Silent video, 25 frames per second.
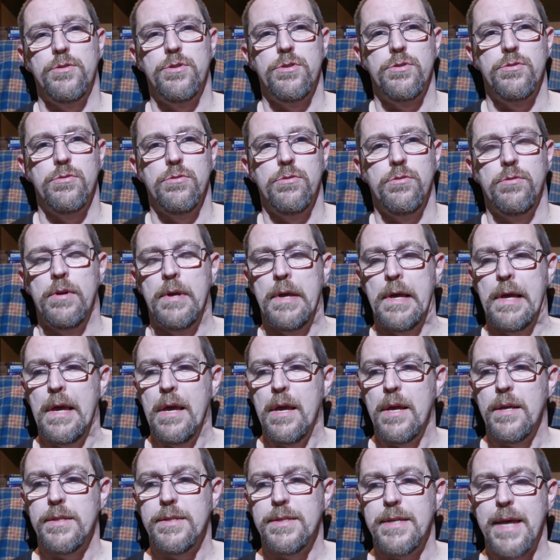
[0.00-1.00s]
So
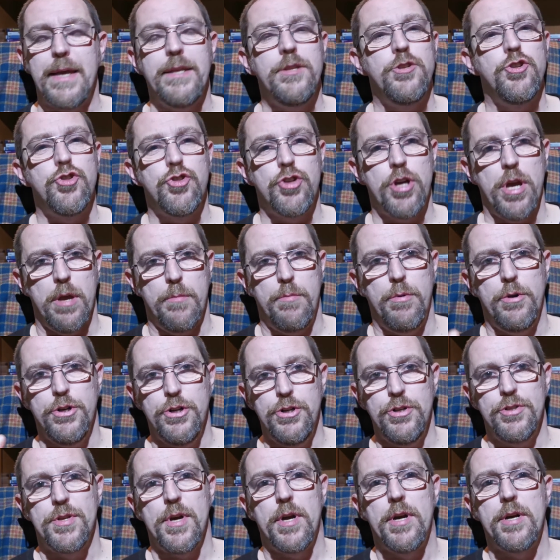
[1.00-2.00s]
I tend to try to
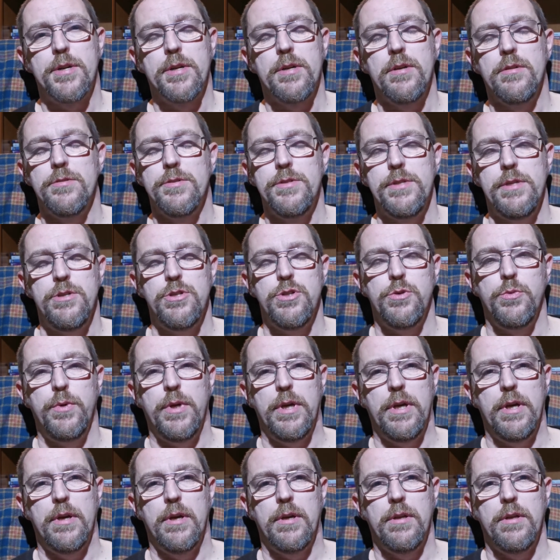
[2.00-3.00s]
produce articles each
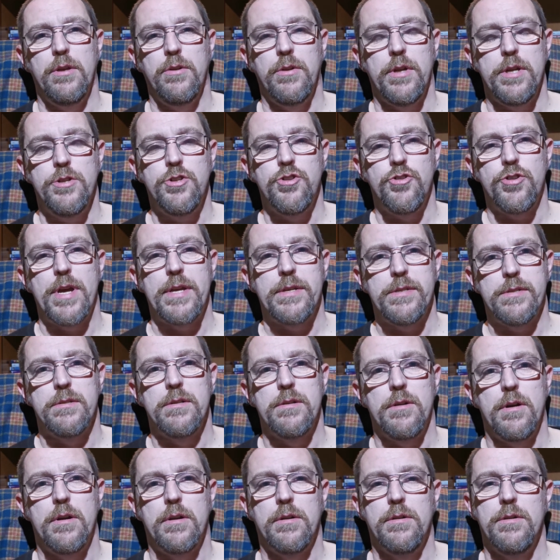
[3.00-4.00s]
week, you know,
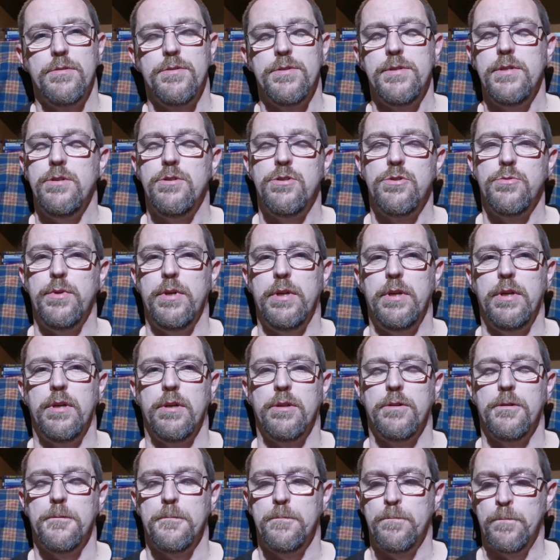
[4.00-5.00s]
interesting articles each week,
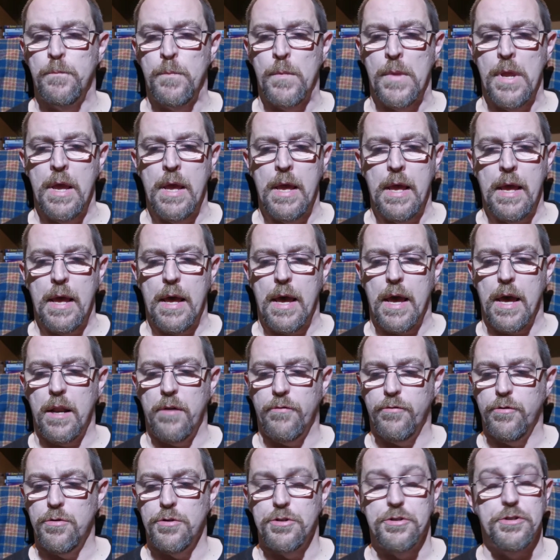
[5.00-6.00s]
you know. And
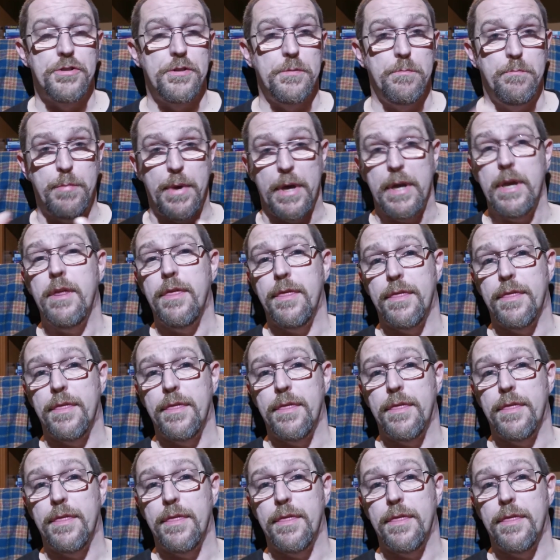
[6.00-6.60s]
of course, the big